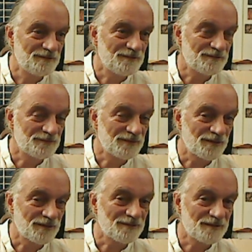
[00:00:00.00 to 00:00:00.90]
We
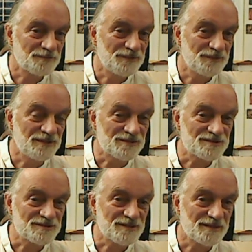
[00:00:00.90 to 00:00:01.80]
are that peace
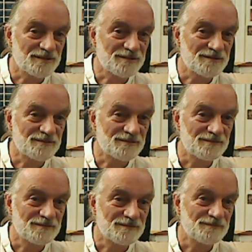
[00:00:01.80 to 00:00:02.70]
that
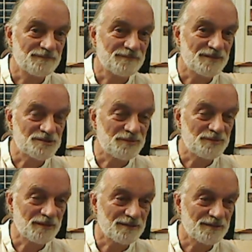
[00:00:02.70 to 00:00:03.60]
is
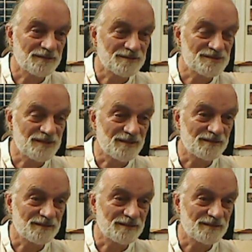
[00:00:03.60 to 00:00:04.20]
beyond understanding.